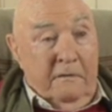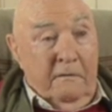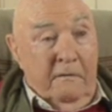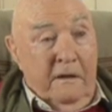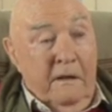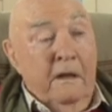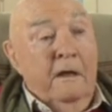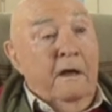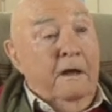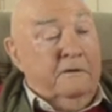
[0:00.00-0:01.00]
the sky.
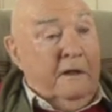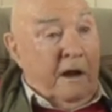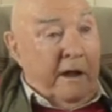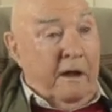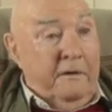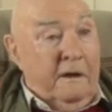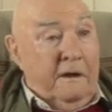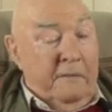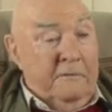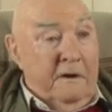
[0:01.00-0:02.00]
It's the cloud that
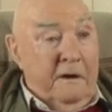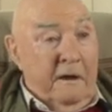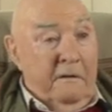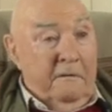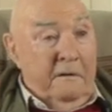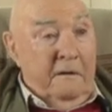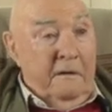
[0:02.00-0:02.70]
comes and goes.